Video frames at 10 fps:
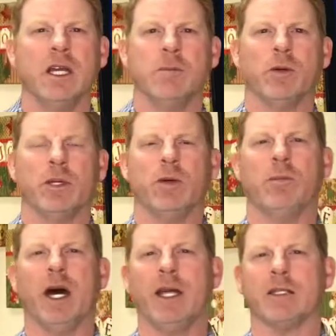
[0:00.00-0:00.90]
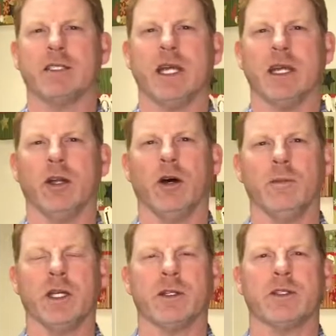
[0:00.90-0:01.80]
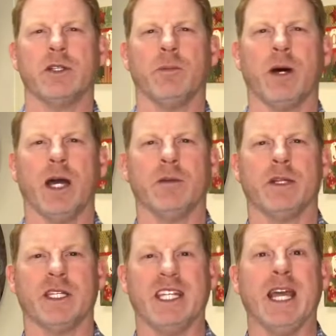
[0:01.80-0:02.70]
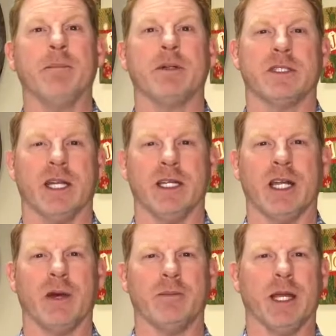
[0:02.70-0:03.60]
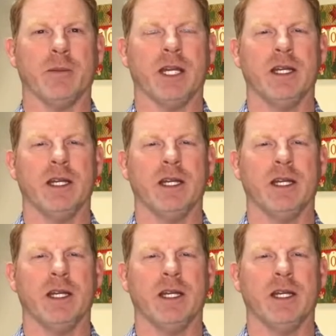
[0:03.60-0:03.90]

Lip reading: but when you buy a second home, you can still buy with a 10% down payment,